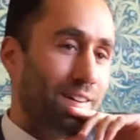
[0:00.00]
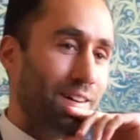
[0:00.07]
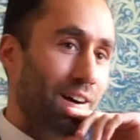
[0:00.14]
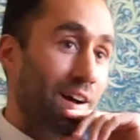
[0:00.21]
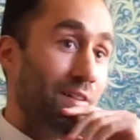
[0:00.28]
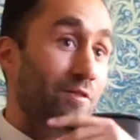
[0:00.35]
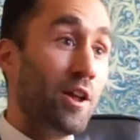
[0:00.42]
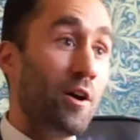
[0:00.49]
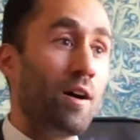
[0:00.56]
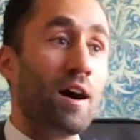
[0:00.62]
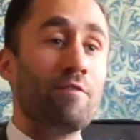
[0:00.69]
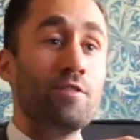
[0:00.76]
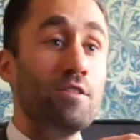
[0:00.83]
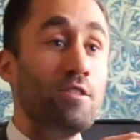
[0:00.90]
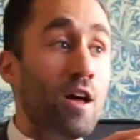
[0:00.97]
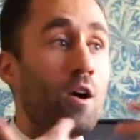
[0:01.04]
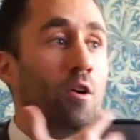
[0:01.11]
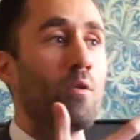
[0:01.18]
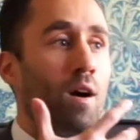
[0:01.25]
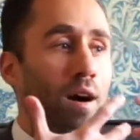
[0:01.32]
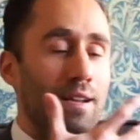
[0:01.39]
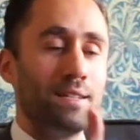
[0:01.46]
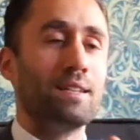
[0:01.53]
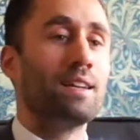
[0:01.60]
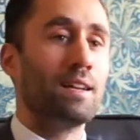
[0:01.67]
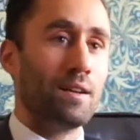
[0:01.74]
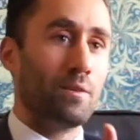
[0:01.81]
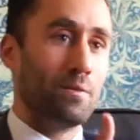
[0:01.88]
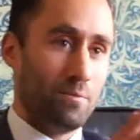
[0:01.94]
I have no
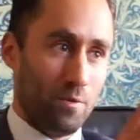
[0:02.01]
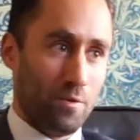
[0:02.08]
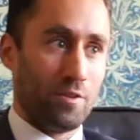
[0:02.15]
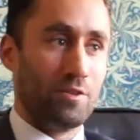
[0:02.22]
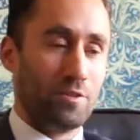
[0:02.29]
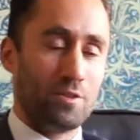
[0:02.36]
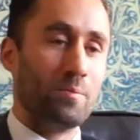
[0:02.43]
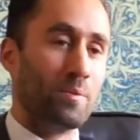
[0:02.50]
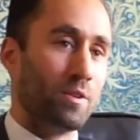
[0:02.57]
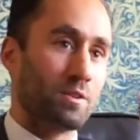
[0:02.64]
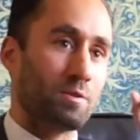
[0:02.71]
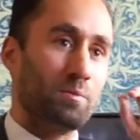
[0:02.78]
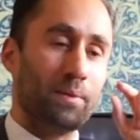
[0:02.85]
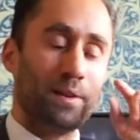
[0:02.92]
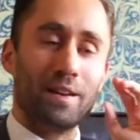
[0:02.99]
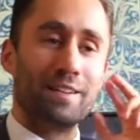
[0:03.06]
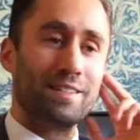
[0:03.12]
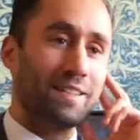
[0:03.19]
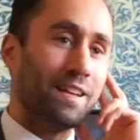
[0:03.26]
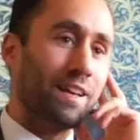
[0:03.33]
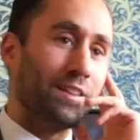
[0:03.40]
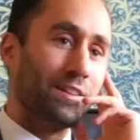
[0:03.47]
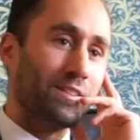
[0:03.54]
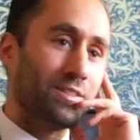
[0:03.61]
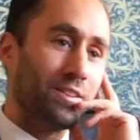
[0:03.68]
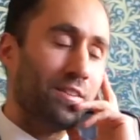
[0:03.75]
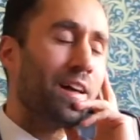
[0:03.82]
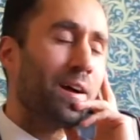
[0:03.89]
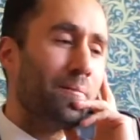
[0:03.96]
idea what those 2 products would be like together,
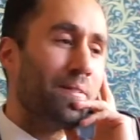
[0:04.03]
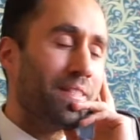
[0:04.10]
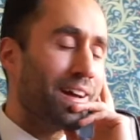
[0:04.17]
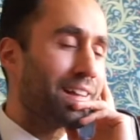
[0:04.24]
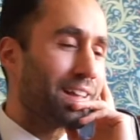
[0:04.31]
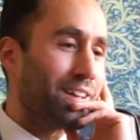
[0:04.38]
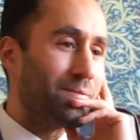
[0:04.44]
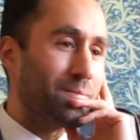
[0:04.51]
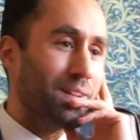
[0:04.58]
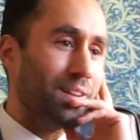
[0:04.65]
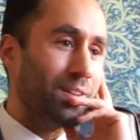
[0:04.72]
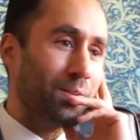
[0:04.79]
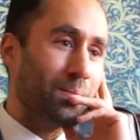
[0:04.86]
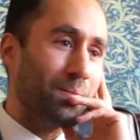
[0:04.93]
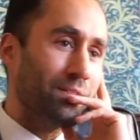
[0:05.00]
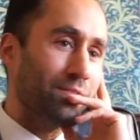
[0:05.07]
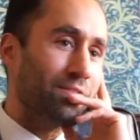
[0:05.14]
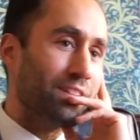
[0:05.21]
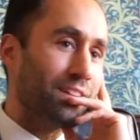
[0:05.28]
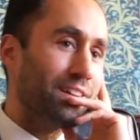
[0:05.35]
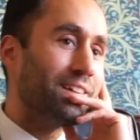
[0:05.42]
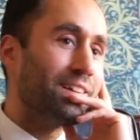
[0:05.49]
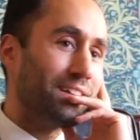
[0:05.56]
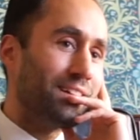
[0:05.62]
so that gave me a little bit of fear.